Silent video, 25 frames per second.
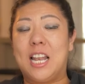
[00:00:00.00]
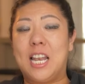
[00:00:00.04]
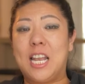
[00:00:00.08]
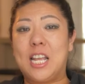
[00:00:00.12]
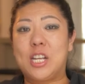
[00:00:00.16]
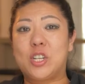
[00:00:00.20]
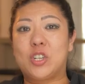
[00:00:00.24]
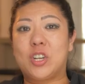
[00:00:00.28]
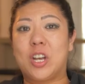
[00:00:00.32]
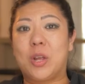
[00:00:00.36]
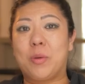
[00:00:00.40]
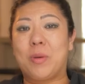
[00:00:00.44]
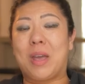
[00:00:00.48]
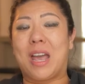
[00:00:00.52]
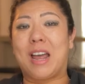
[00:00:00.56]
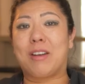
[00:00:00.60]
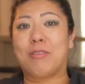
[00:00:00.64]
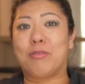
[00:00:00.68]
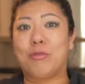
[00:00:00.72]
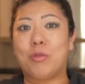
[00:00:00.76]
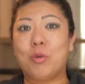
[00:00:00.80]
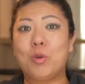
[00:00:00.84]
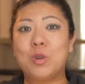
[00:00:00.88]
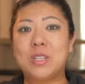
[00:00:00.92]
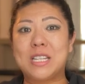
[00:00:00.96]
literally we
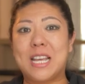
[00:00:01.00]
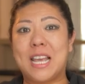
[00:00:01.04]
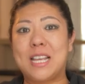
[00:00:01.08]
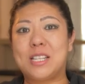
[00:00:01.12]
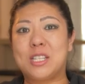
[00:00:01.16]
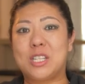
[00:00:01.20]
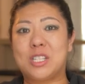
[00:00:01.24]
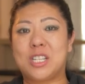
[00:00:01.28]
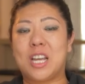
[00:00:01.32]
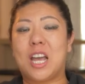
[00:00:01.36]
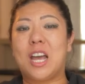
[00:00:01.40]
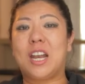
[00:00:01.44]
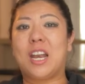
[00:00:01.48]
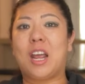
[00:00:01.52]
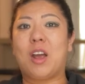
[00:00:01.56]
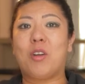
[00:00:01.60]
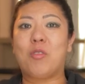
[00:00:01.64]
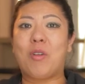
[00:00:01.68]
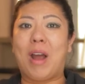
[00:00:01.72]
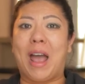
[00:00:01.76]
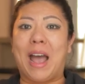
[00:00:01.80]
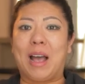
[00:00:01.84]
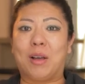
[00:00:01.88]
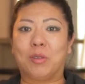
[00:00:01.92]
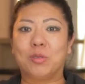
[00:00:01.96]
had 4 days to turn it
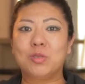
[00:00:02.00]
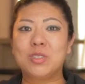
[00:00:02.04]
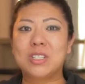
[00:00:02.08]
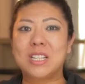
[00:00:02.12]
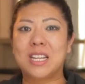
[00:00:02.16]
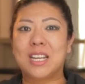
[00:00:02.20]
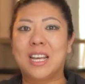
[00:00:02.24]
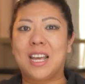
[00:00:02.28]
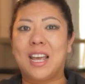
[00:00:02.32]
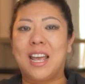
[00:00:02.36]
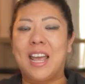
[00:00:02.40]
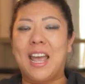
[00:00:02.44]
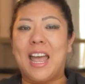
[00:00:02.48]
around,